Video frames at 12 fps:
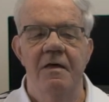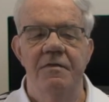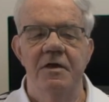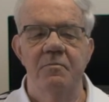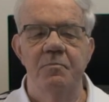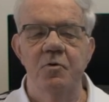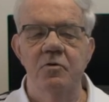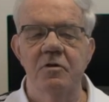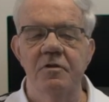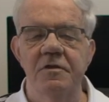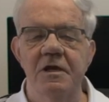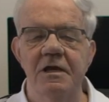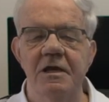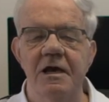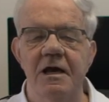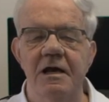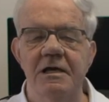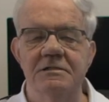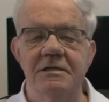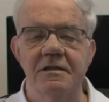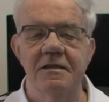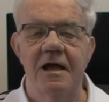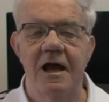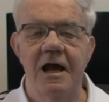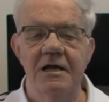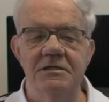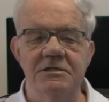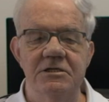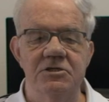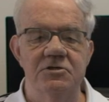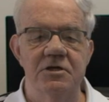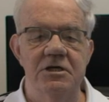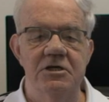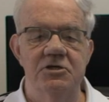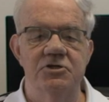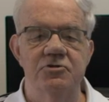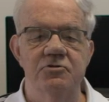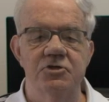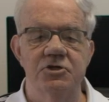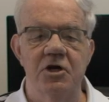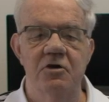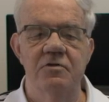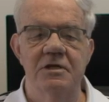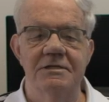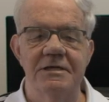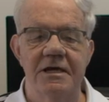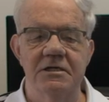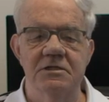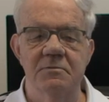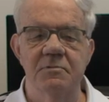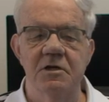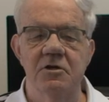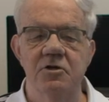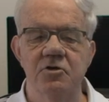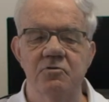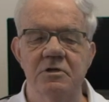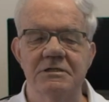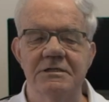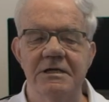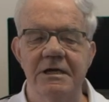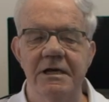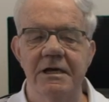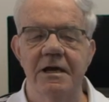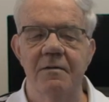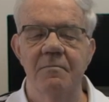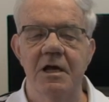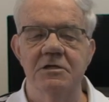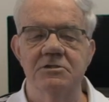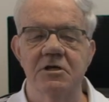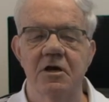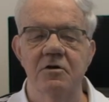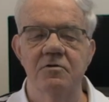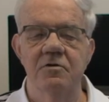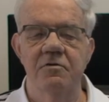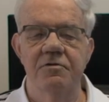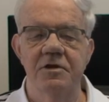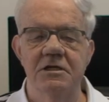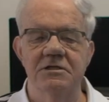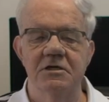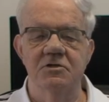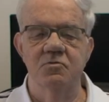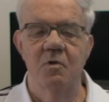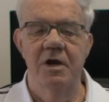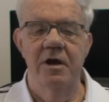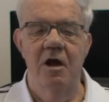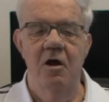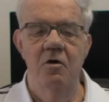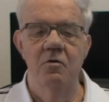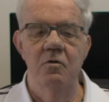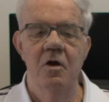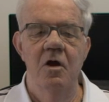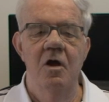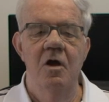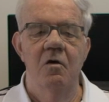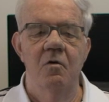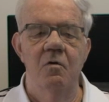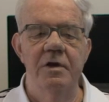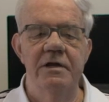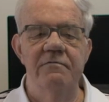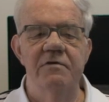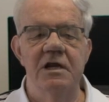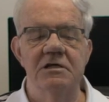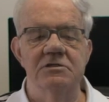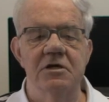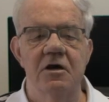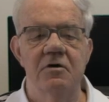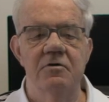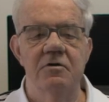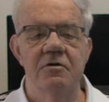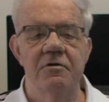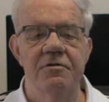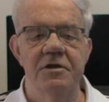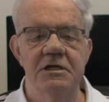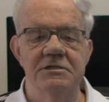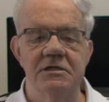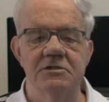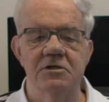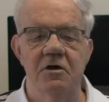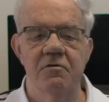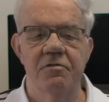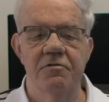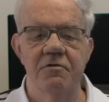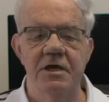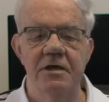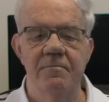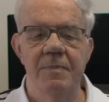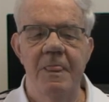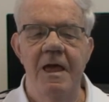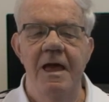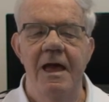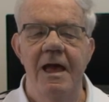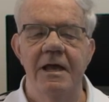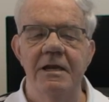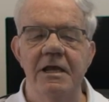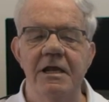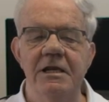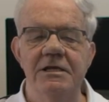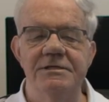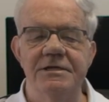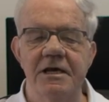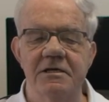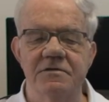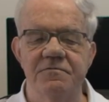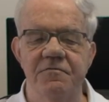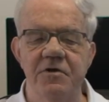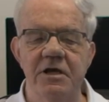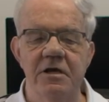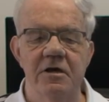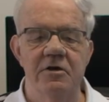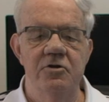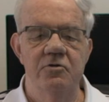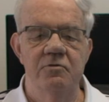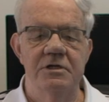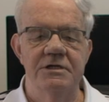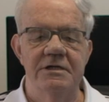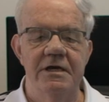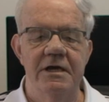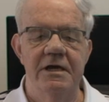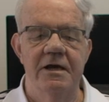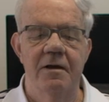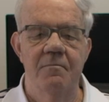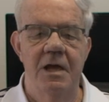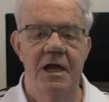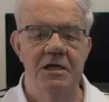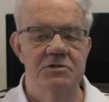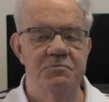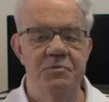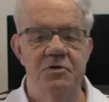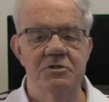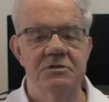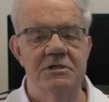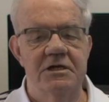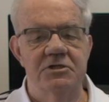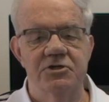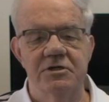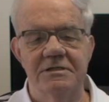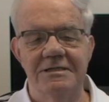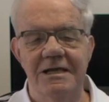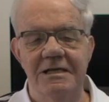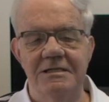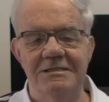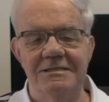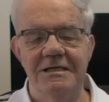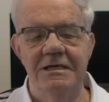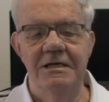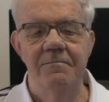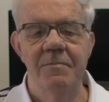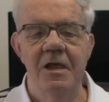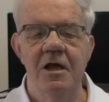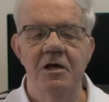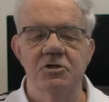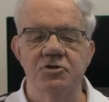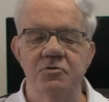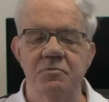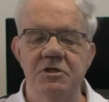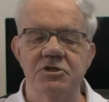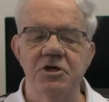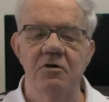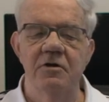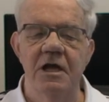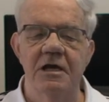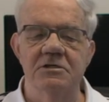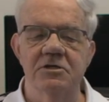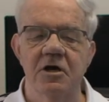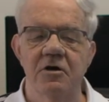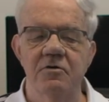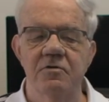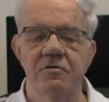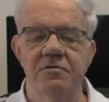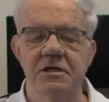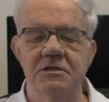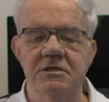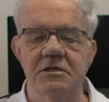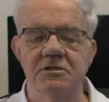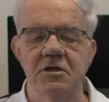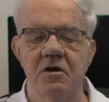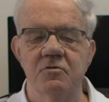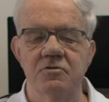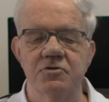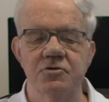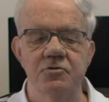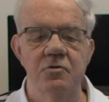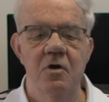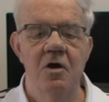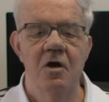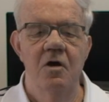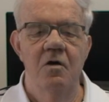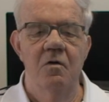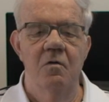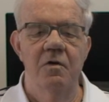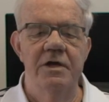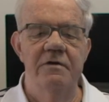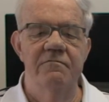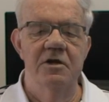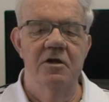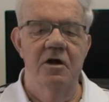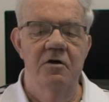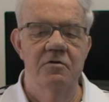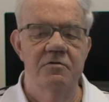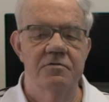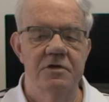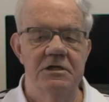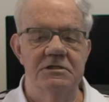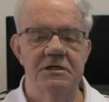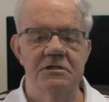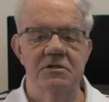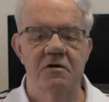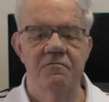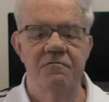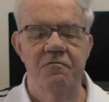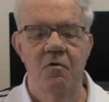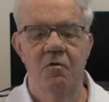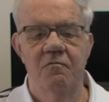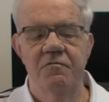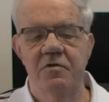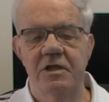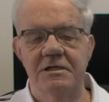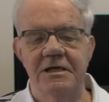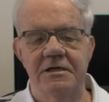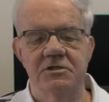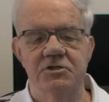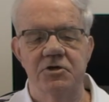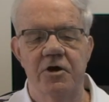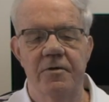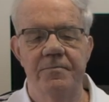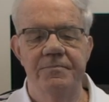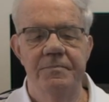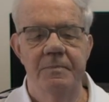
The important thing here is that the RT3 should show the taxable annuity income as code 3610 or even as code 3603 and any tax-free annuity income as per Section 10C should be shown as code 3602 or even code 3604 for the tax year.